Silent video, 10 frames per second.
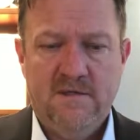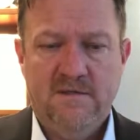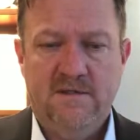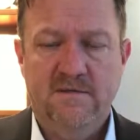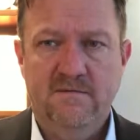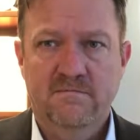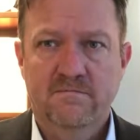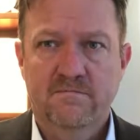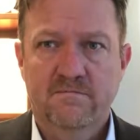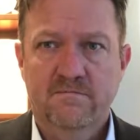to
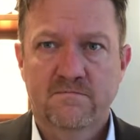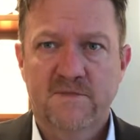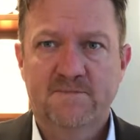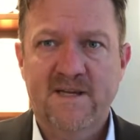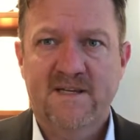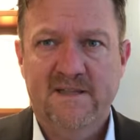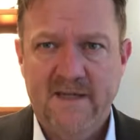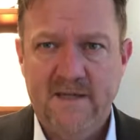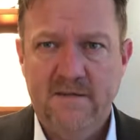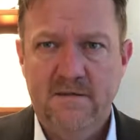
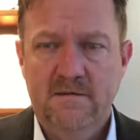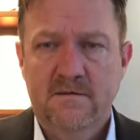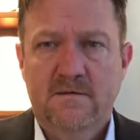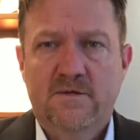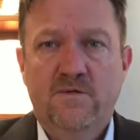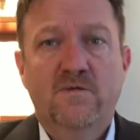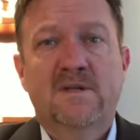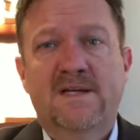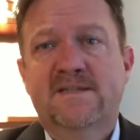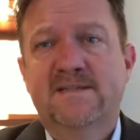speculate,
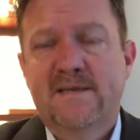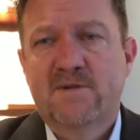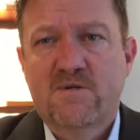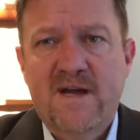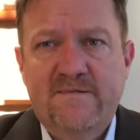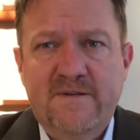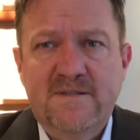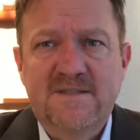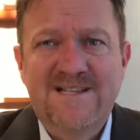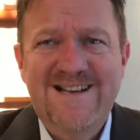utilizing
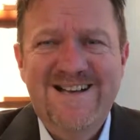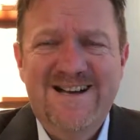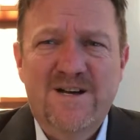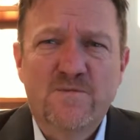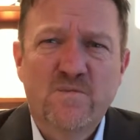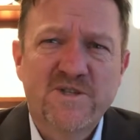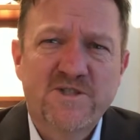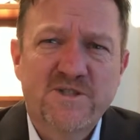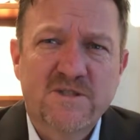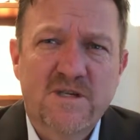demographics, on
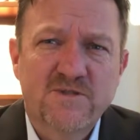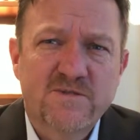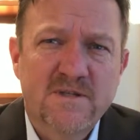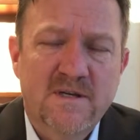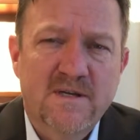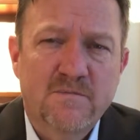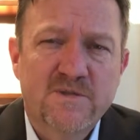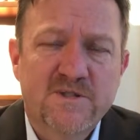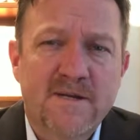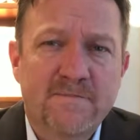which
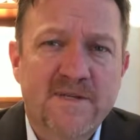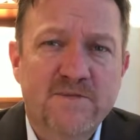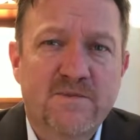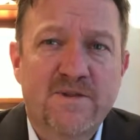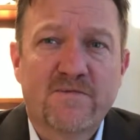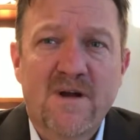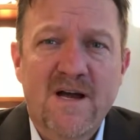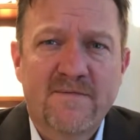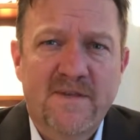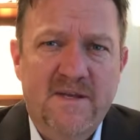companies will
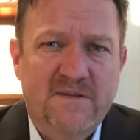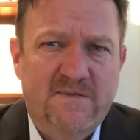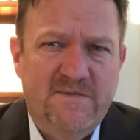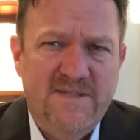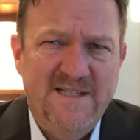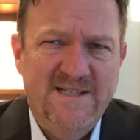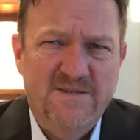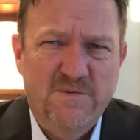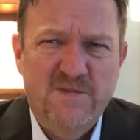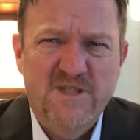thrive in the next 15
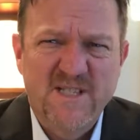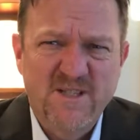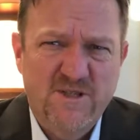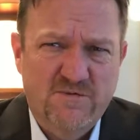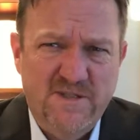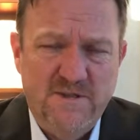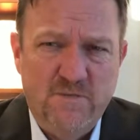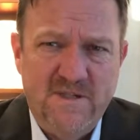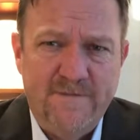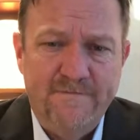years, which industries
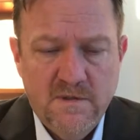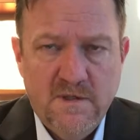will.